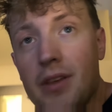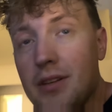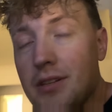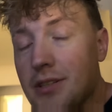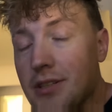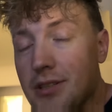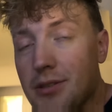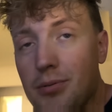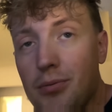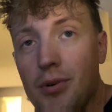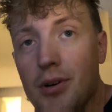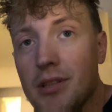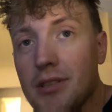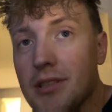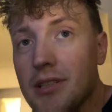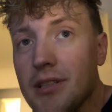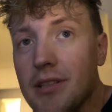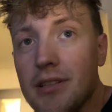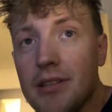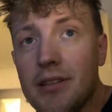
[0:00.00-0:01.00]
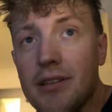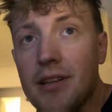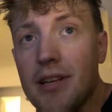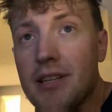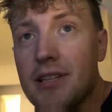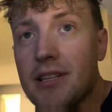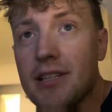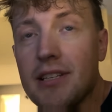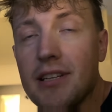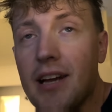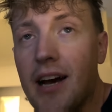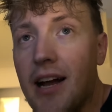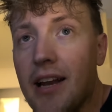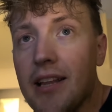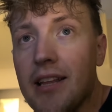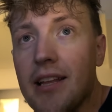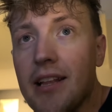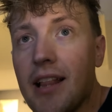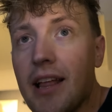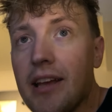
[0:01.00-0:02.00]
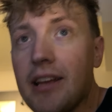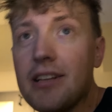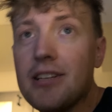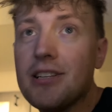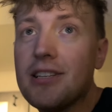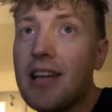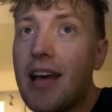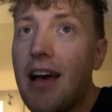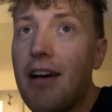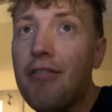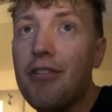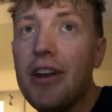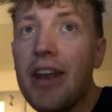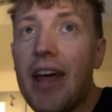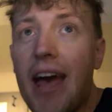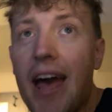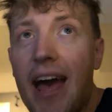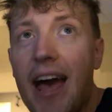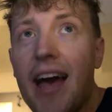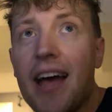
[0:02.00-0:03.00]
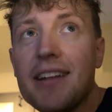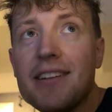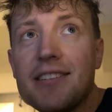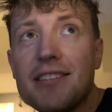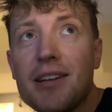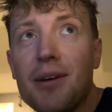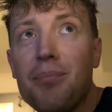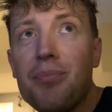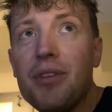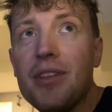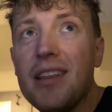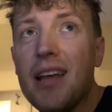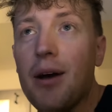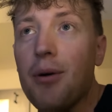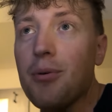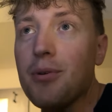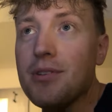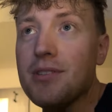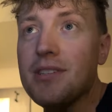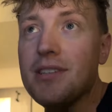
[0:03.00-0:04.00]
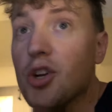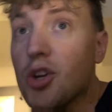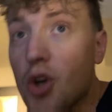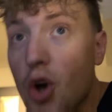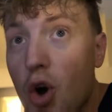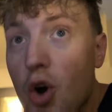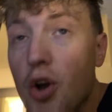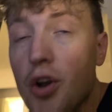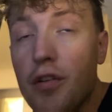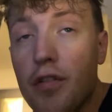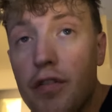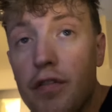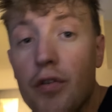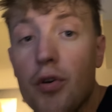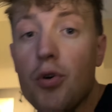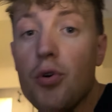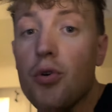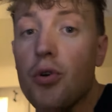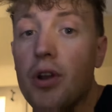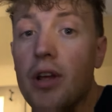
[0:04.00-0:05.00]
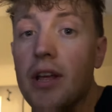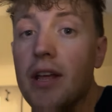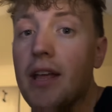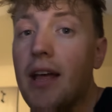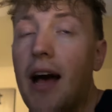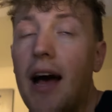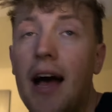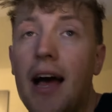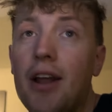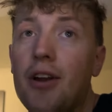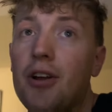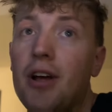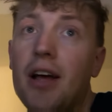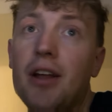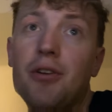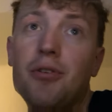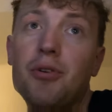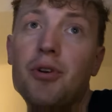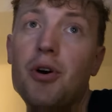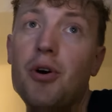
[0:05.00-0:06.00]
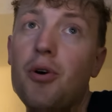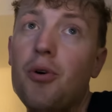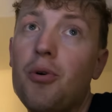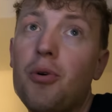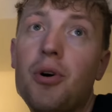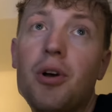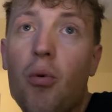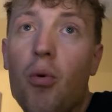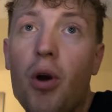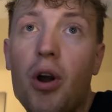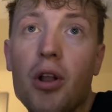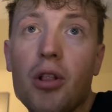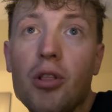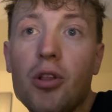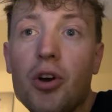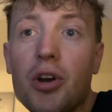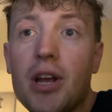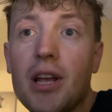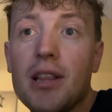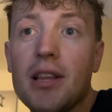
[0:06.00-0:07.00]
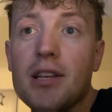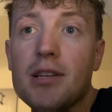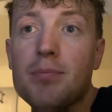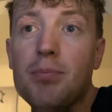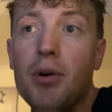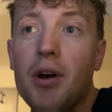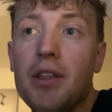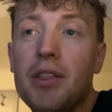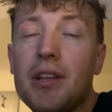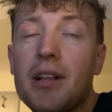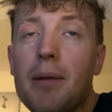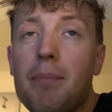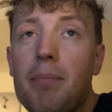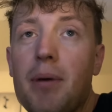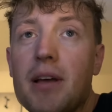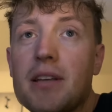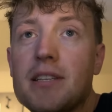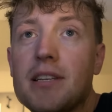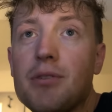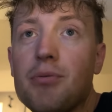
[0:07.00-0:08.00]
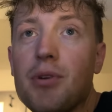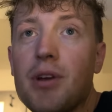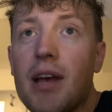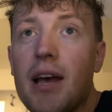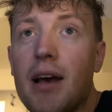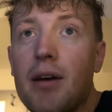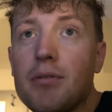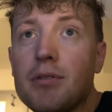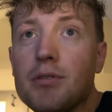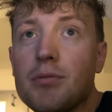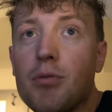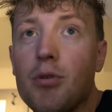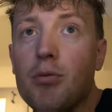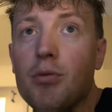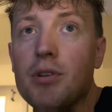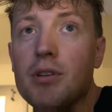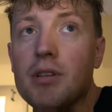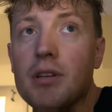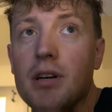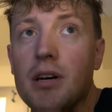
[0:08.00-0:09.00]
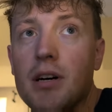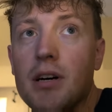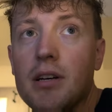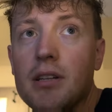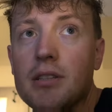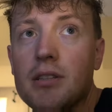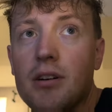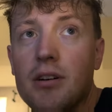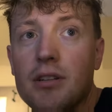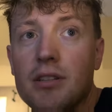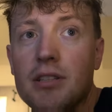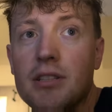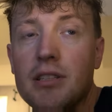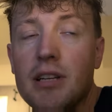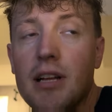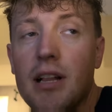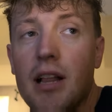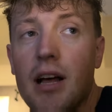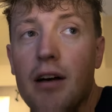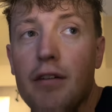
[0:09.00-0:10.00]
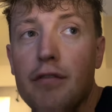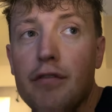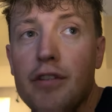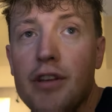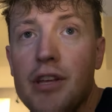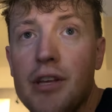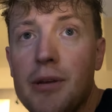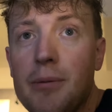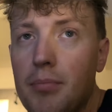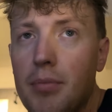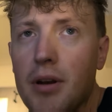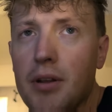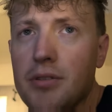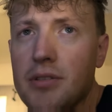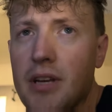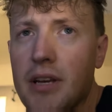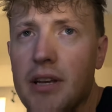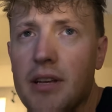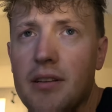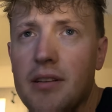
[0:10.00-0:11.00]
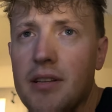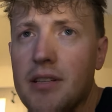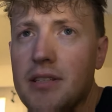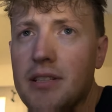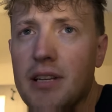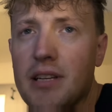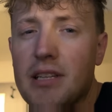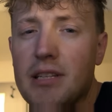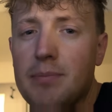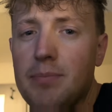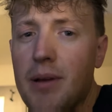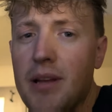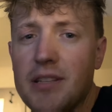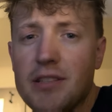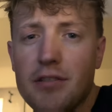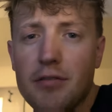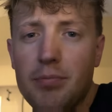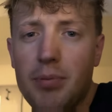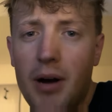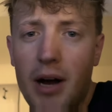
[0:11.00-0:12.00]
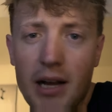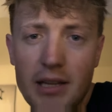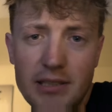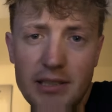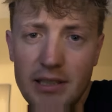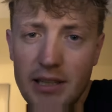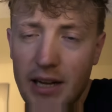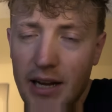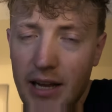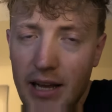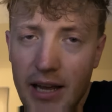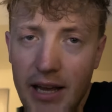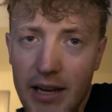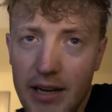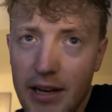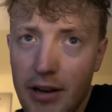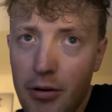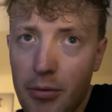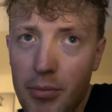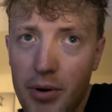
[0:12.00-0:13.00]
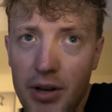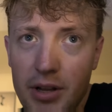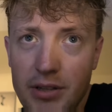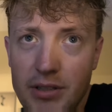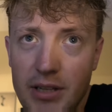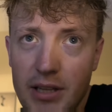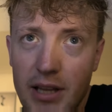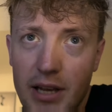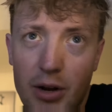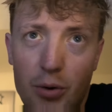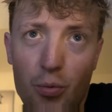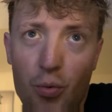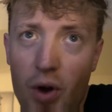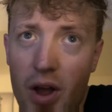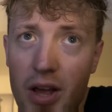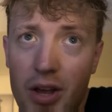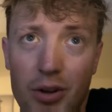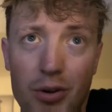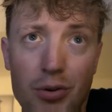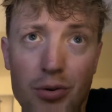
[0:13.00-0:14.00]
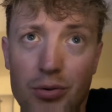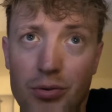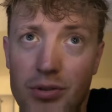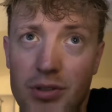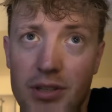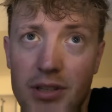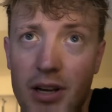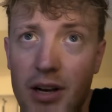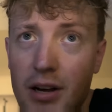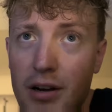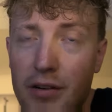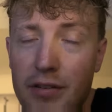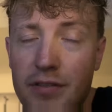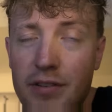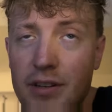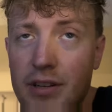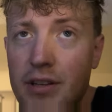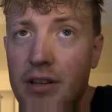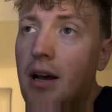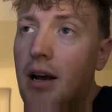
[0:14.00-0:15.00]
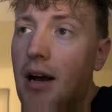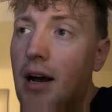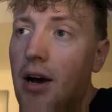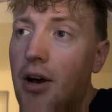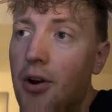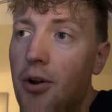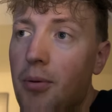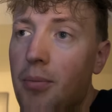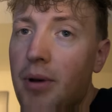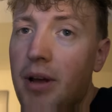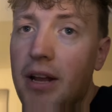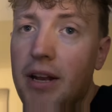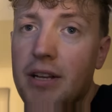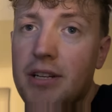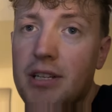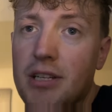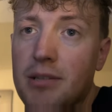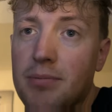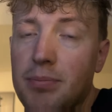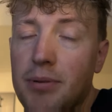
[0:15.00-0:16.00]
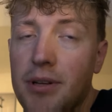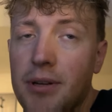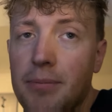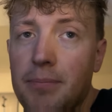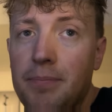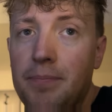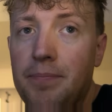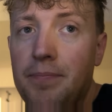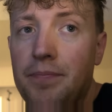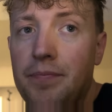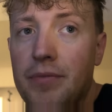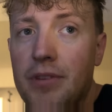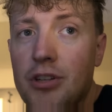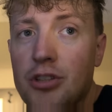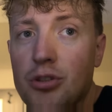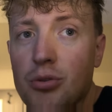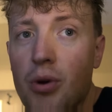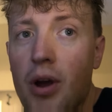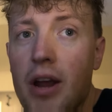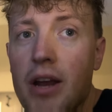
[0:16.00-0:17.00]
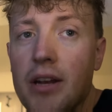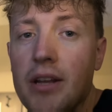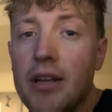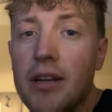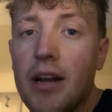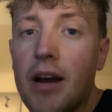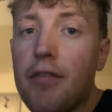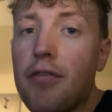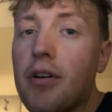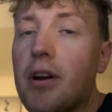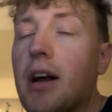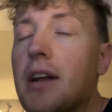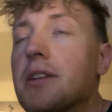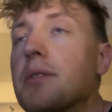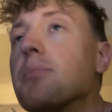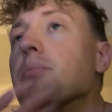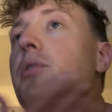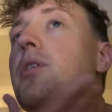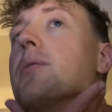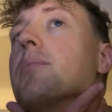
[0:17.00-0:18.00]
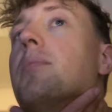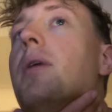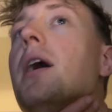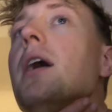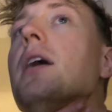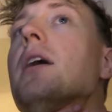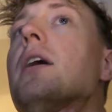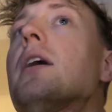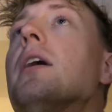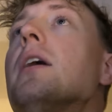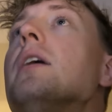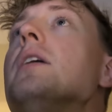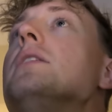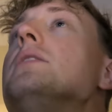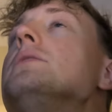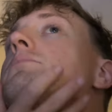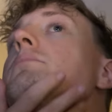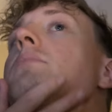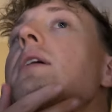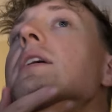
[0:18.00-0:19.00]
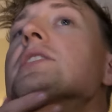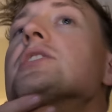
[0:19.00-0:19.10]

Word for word: Just wasn't, it's just not it. Like, just haven't had something that was good food. I don't, I don't know where to look at this point. I think the best thing we had was when we went to, uh, it's called C'est La Vie, but it was like this expensive pasta that I had, and everybody else had like Wagyu stuff. And I don't know, man, it's just been draining. I forgot to bring my, uh, my